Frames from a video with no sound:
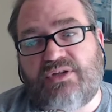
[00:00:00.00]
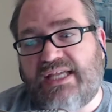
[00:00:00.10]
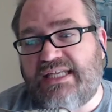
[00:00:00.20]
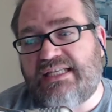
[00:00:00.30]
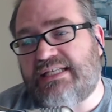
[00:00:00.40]

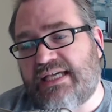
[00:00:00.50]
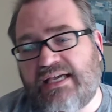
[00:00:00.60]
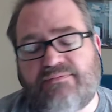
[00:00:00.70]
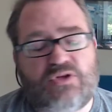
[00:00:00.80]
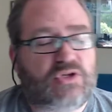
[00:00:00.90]
Indie
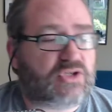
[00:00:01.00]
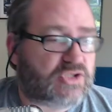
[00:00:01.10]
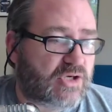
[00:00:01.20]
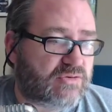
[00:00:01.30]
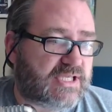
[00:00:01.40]
Dev and the
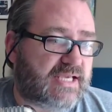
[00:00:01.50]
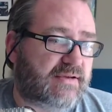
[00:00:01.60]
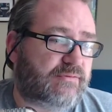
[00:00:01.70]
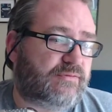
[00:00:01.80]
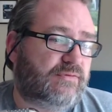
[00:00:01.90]
Godot
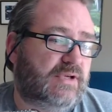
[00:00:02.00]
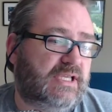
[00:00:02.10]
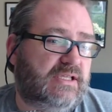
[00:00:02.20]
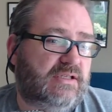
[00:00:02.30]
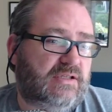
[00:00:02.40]
Dev,
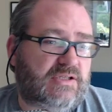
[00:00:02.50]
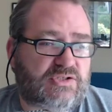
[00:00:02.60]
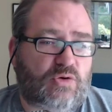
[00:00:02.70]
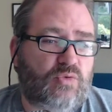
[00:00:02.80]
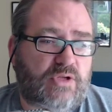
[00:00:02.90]
and there's
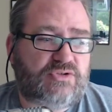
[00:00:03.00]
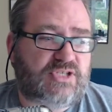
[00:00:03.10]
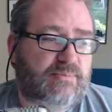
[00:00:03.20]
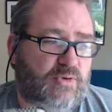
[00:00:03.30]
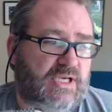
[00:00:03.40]
all those
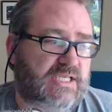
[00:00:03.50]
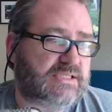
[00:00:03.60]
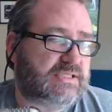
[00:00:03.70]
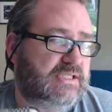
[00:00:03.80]
subreddits